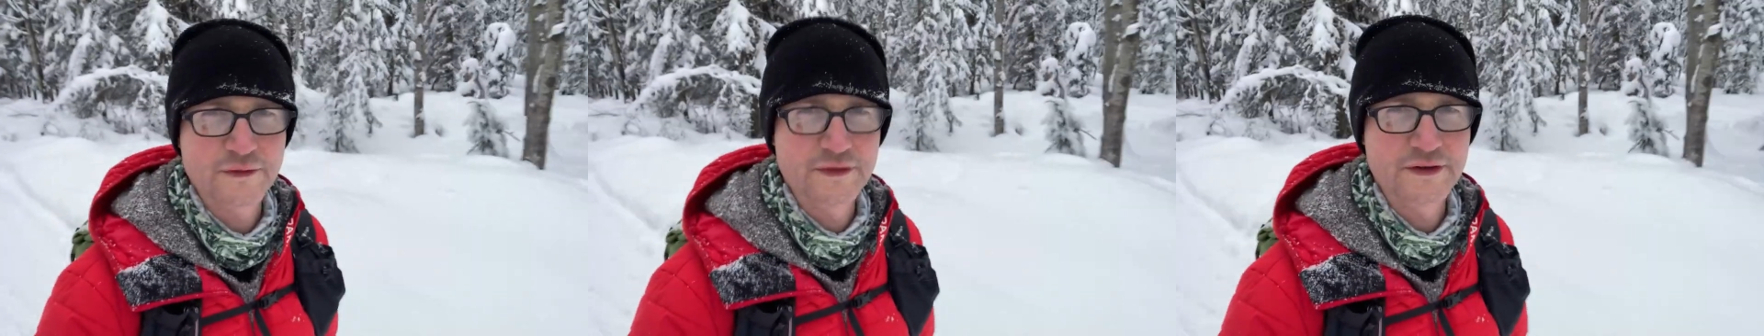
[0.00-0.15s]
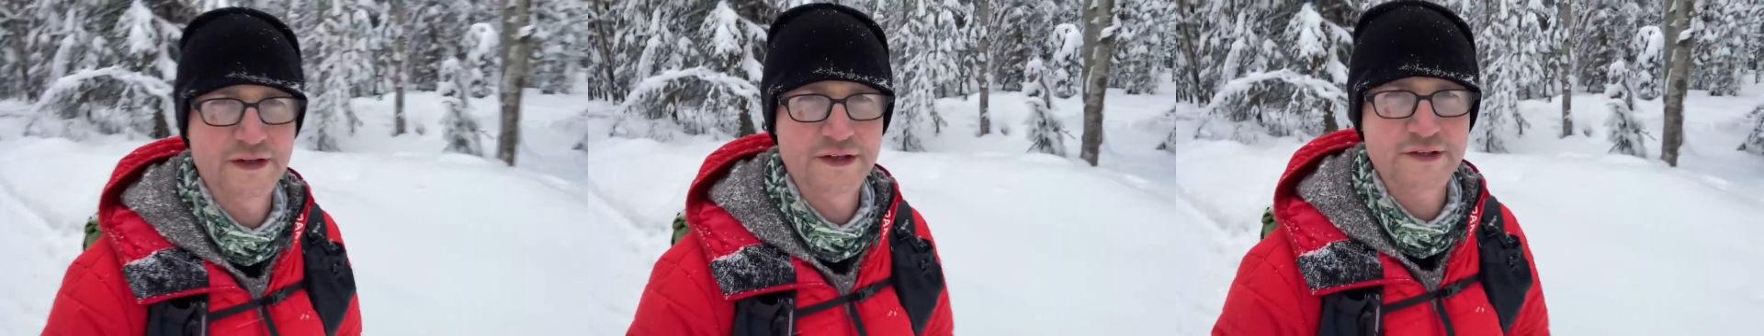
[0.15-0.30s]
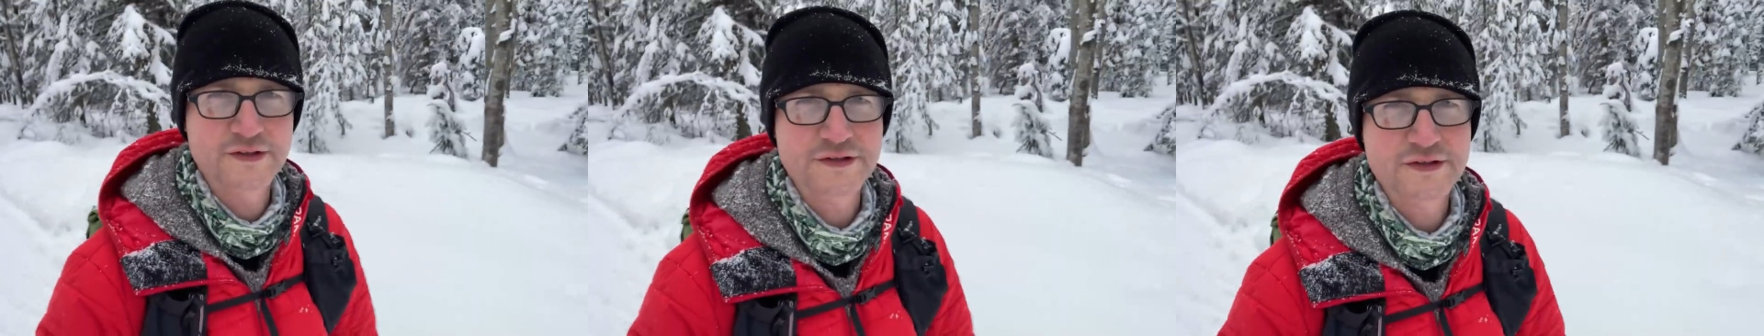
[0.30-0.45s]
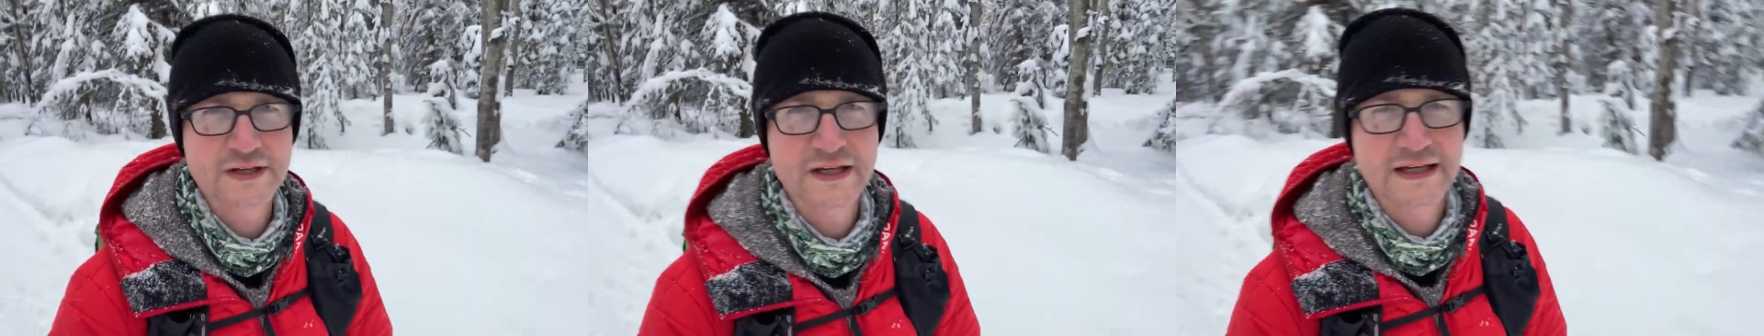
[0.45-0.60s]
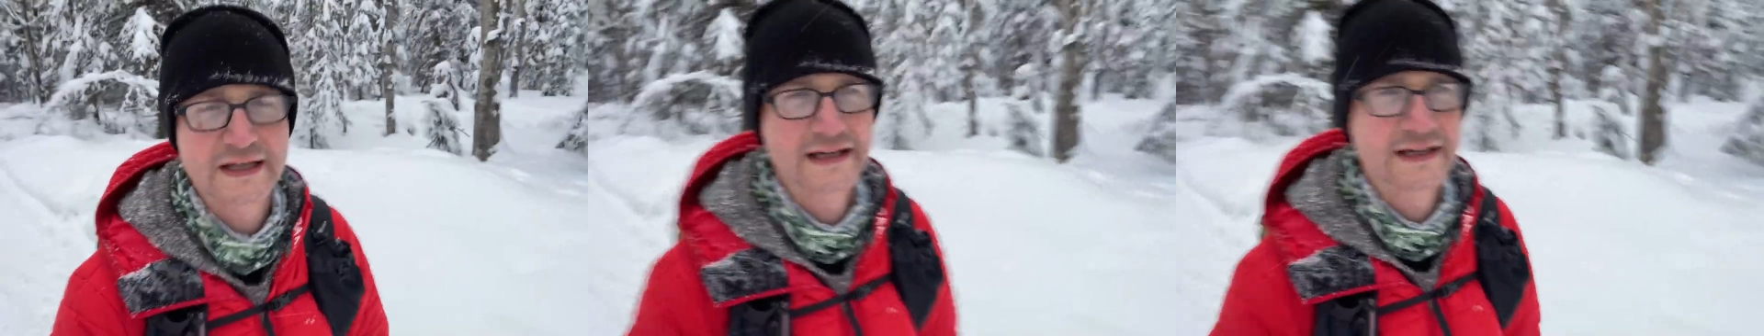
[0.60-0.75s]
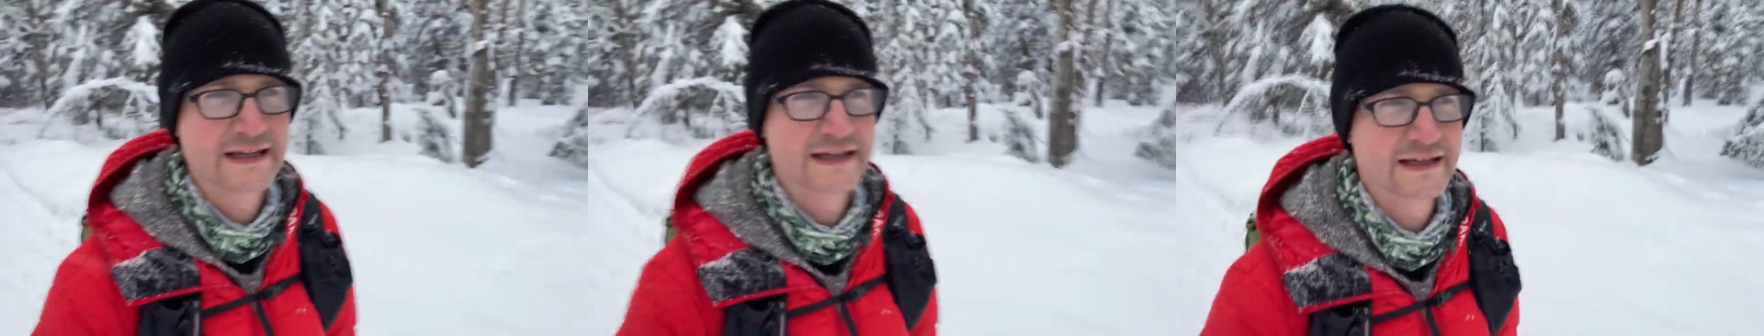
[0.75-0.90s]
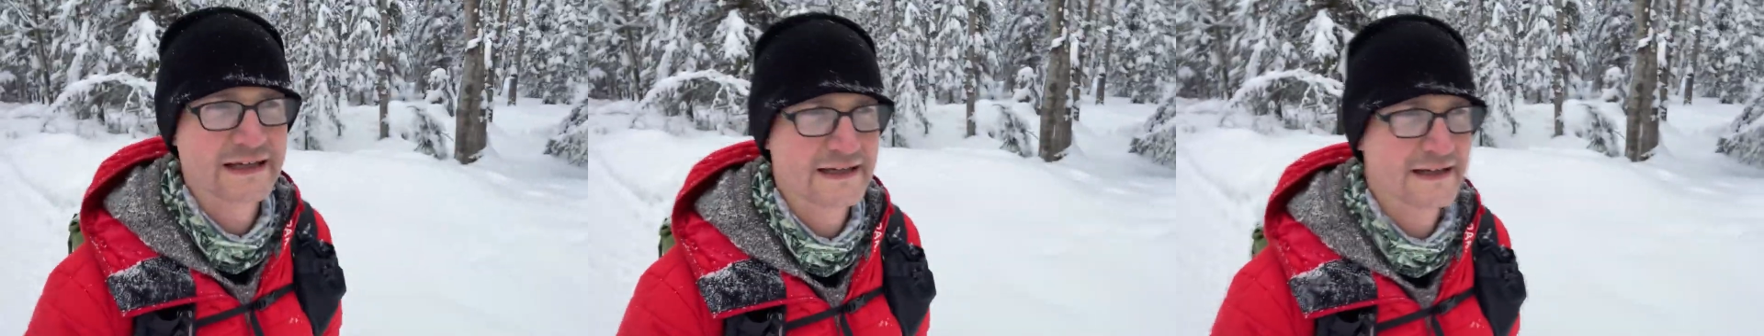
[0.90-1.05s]
this
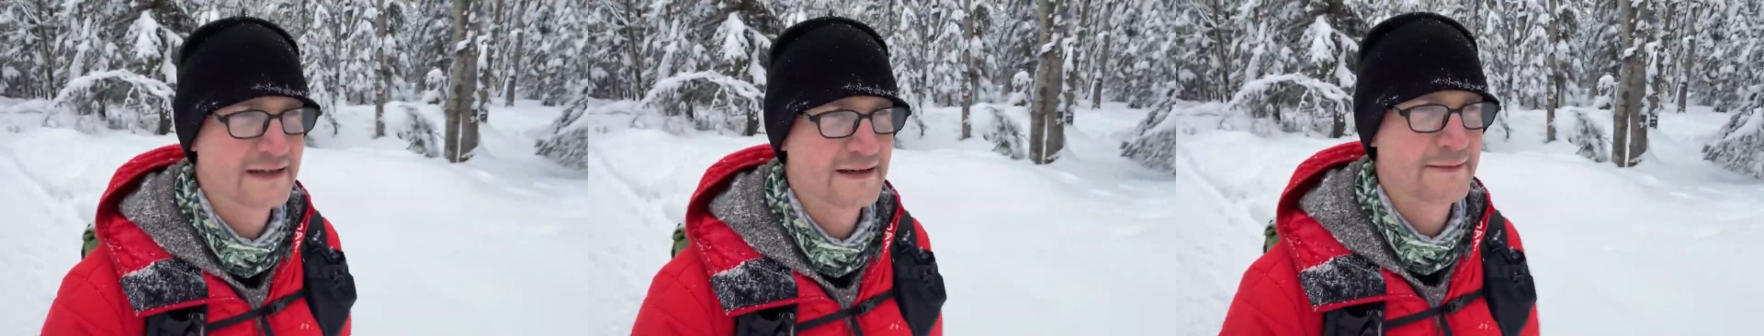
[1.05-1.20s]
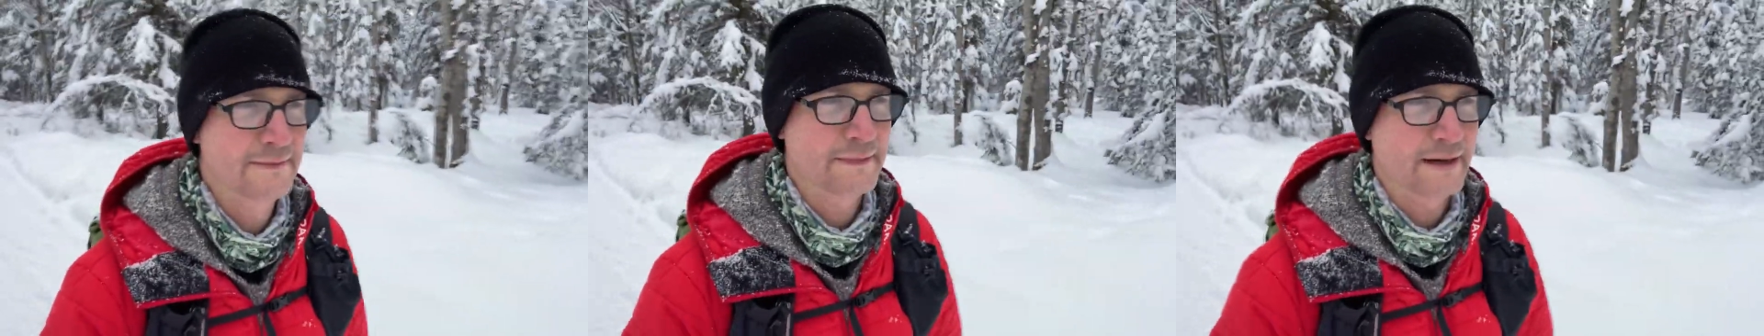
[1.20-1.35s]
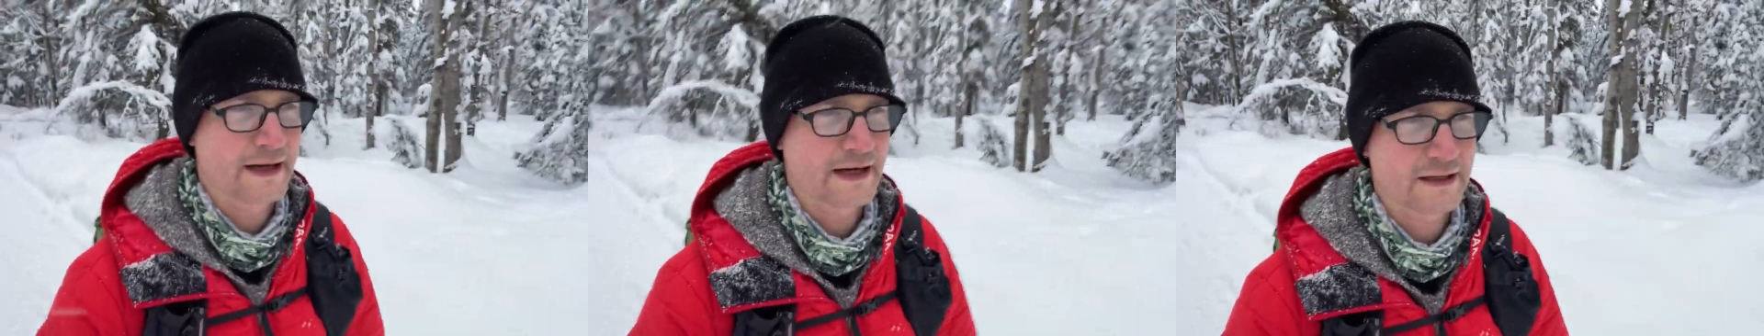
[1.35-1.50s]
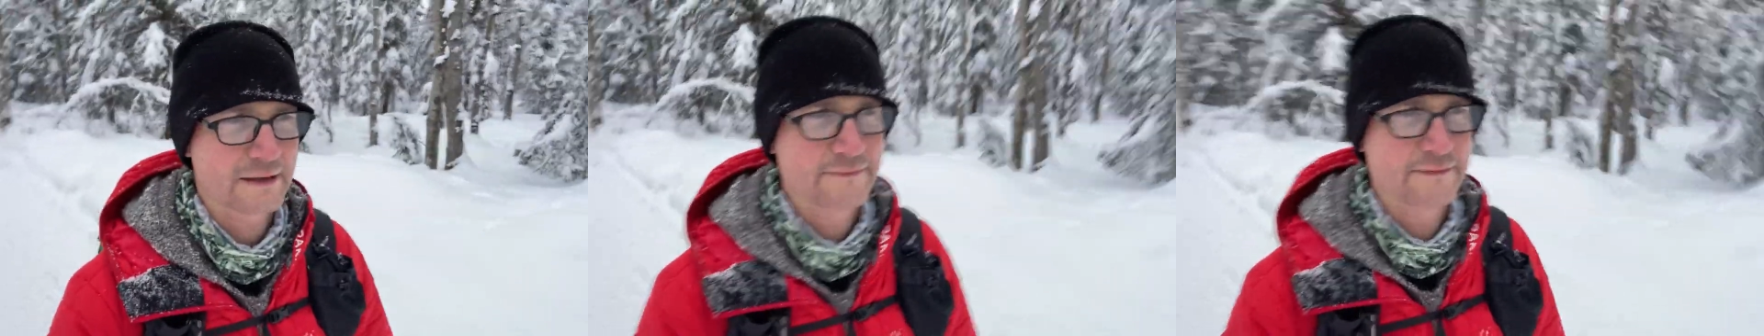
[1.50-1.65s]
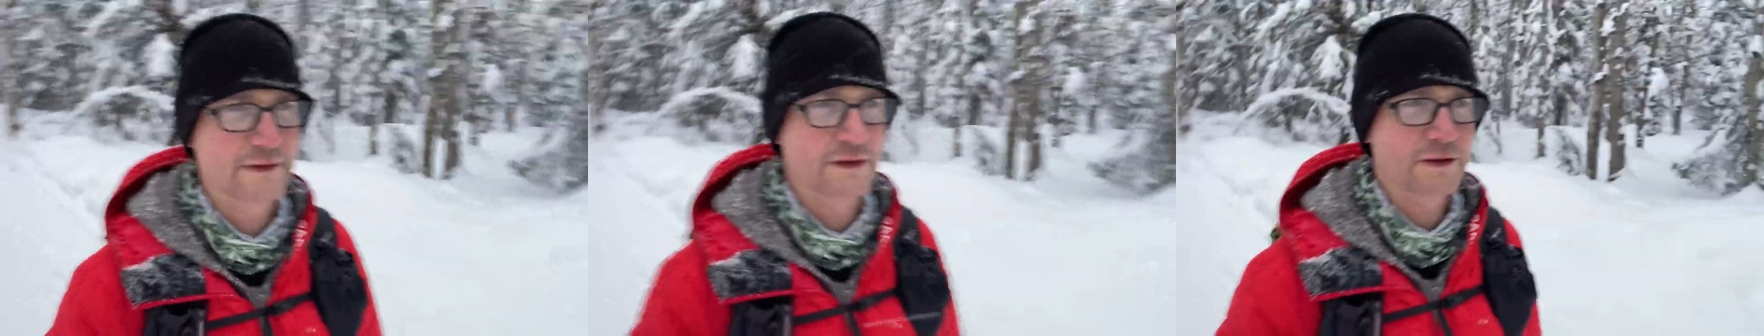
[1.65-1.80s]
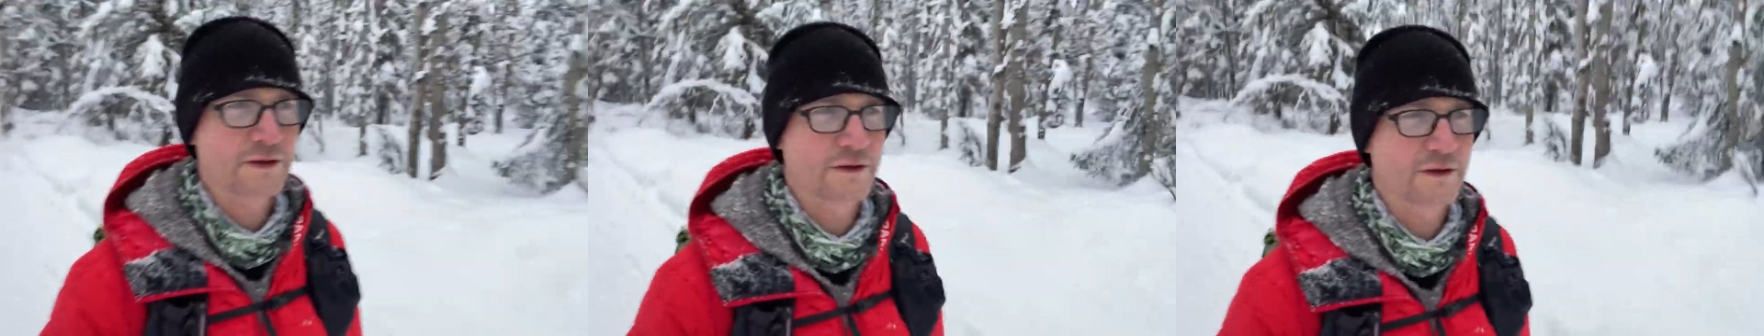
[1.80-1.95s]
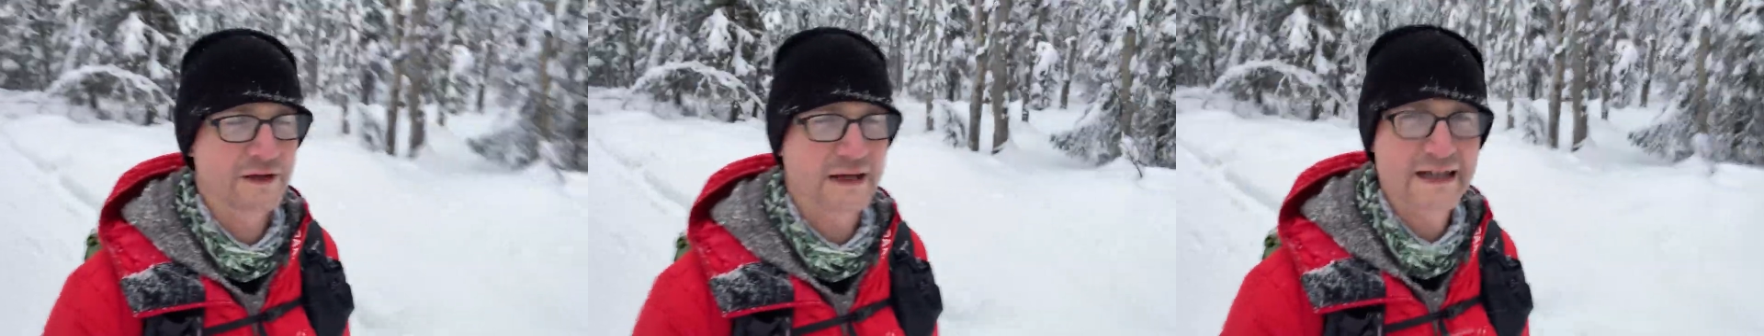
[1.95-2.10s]
pack men's
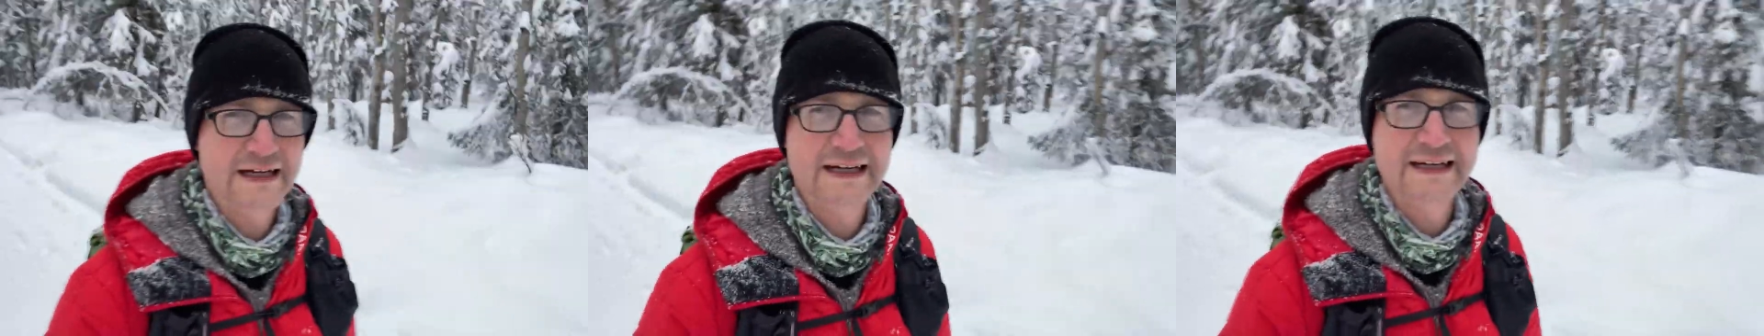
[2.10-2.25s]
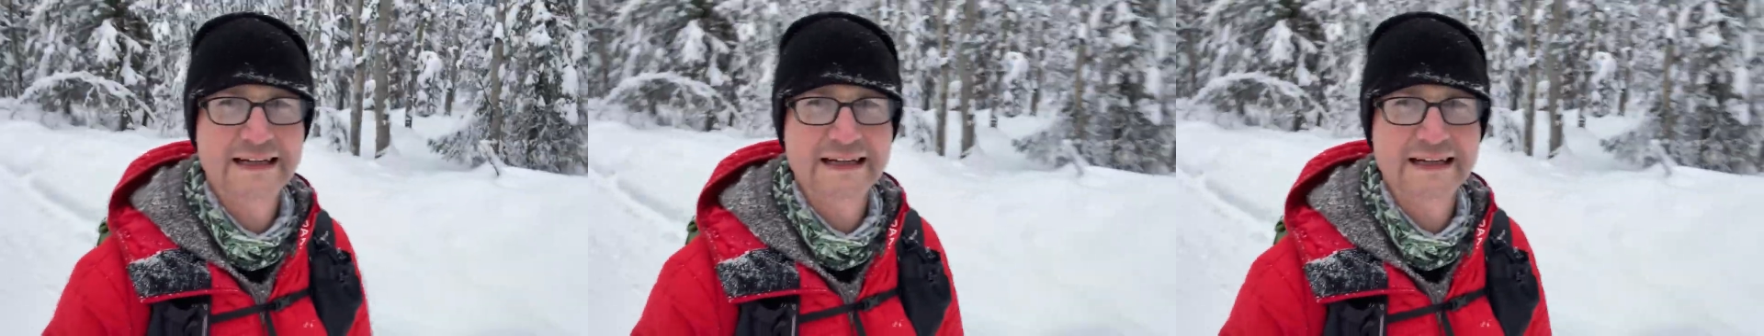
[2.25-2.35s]
ultra